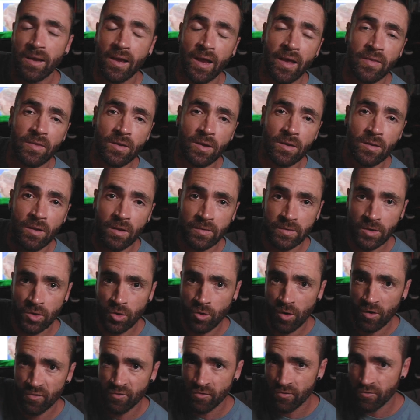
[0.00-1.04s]
And then along the
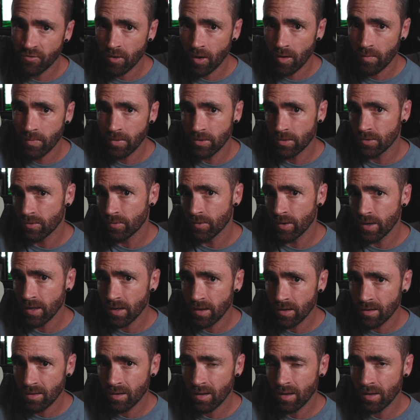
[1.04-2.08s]
Gulf of
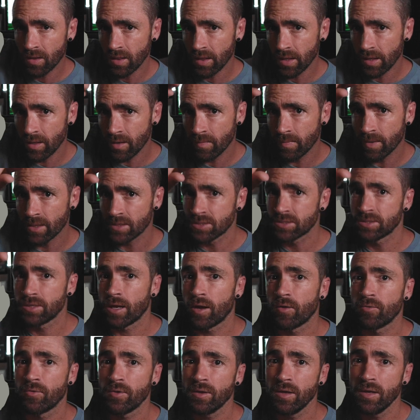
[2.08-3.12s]
Carpentaria, a little bit
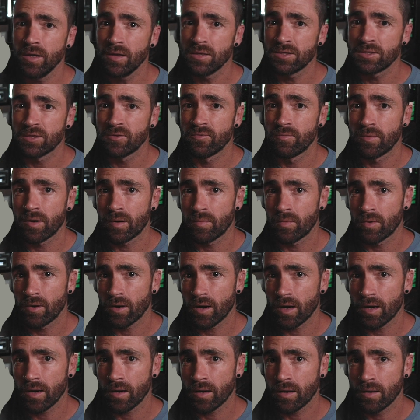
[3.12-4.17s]
southeast of
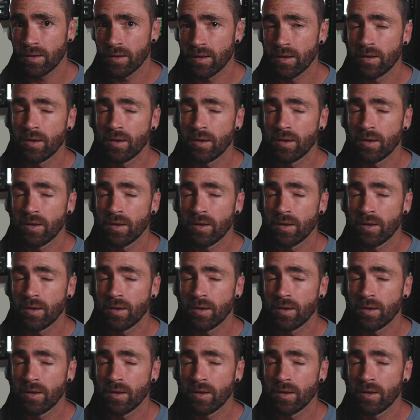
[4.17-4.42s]
marmorata,